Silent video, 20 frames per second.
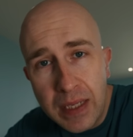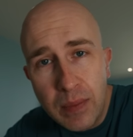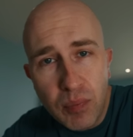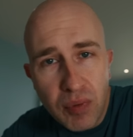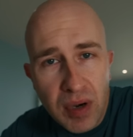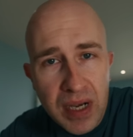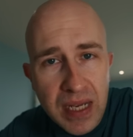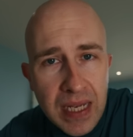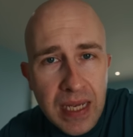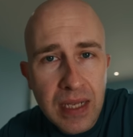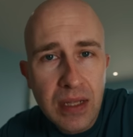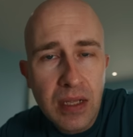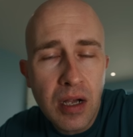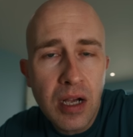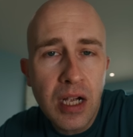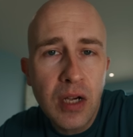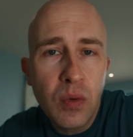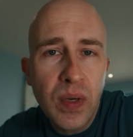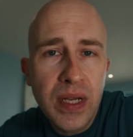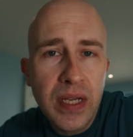breaking the
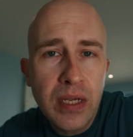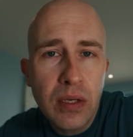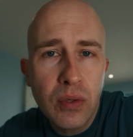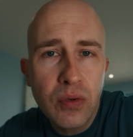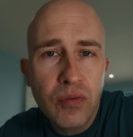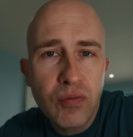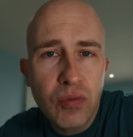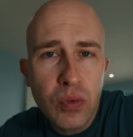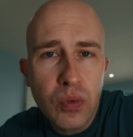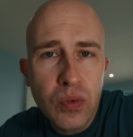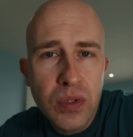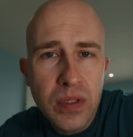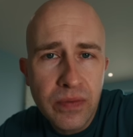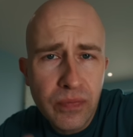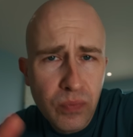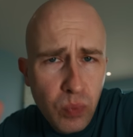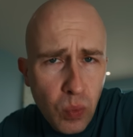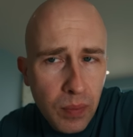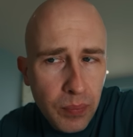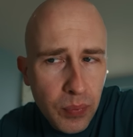highway code rules
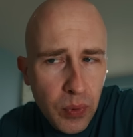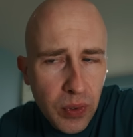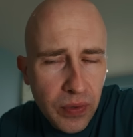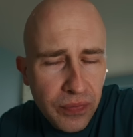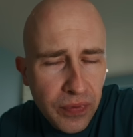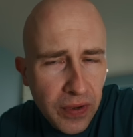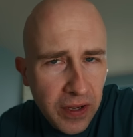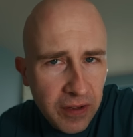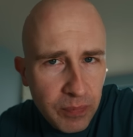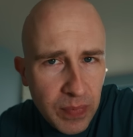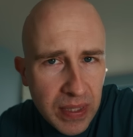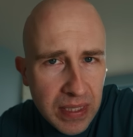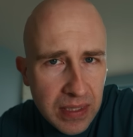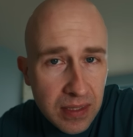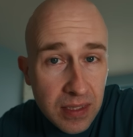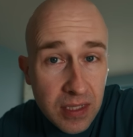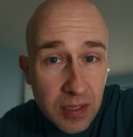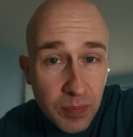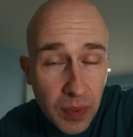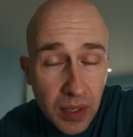of 1.5
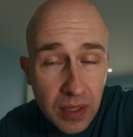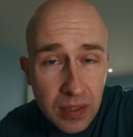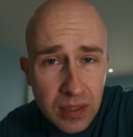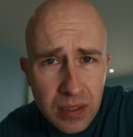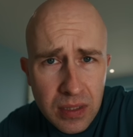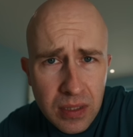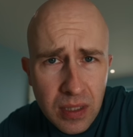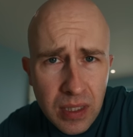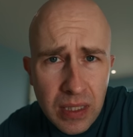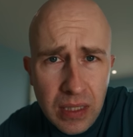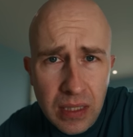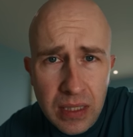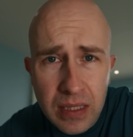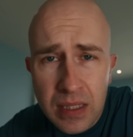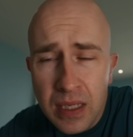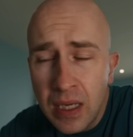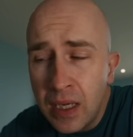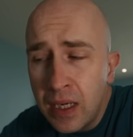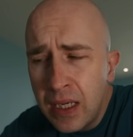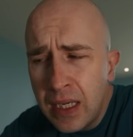metres to pass a
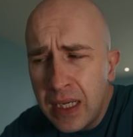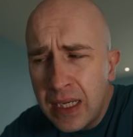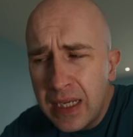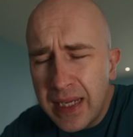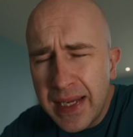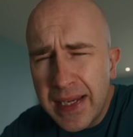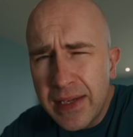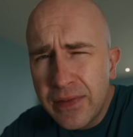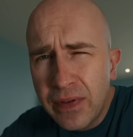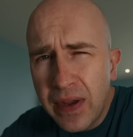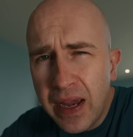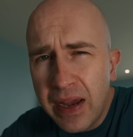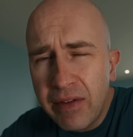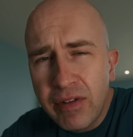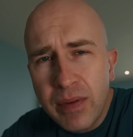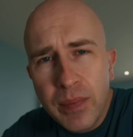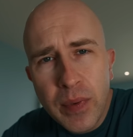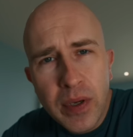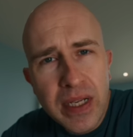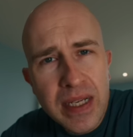cyclist, is for
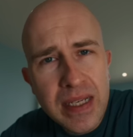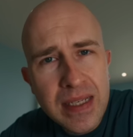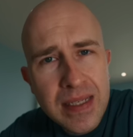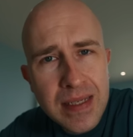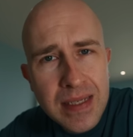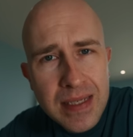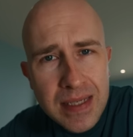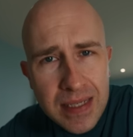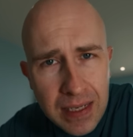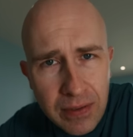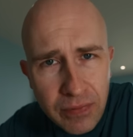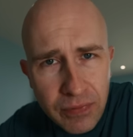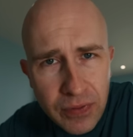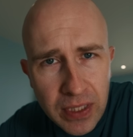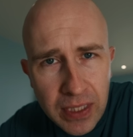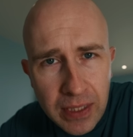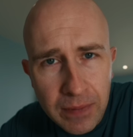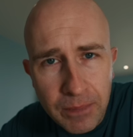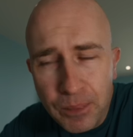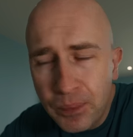everybody's
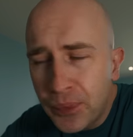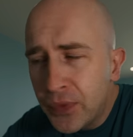safety.